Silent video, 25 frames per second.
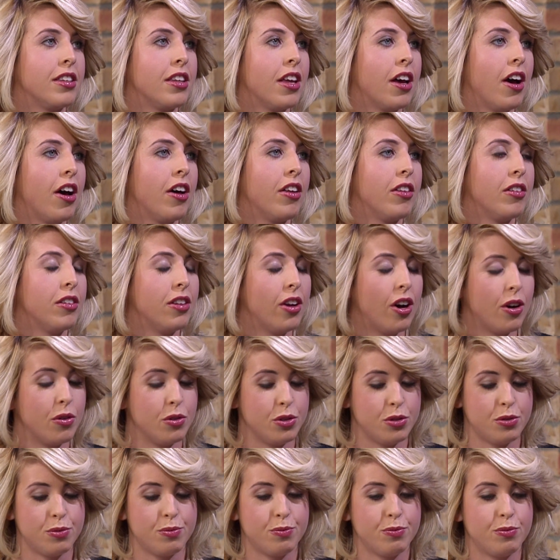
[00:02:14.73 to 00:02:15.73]
that I, uh, I
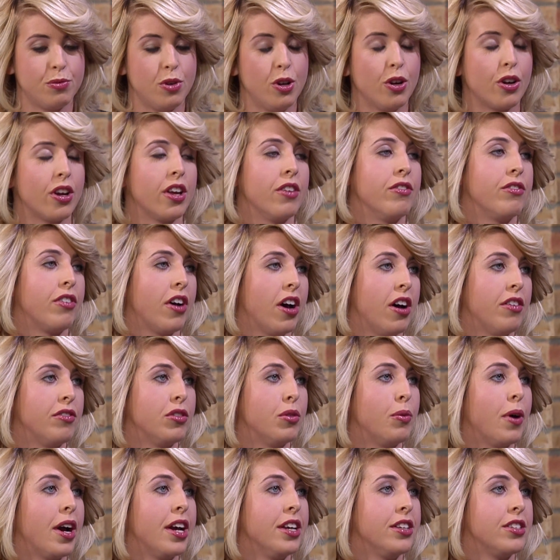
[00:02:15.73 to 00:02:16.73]
was looking for
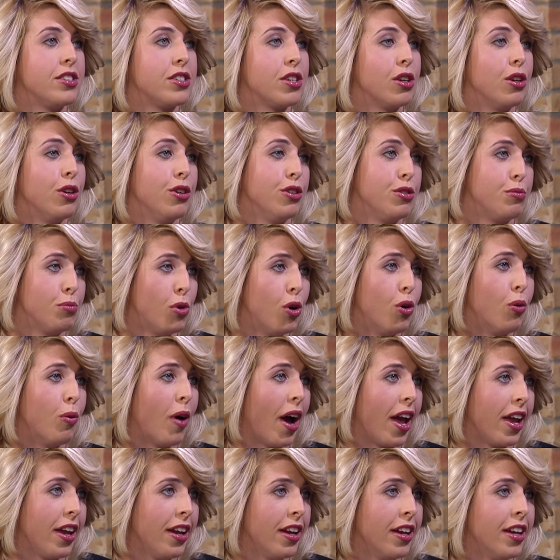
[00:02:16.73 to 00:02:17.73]
other ways to lose more
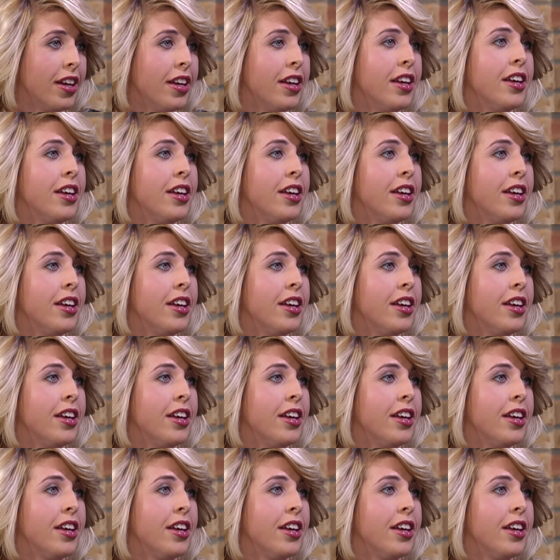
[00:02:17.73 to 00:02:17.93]
weight.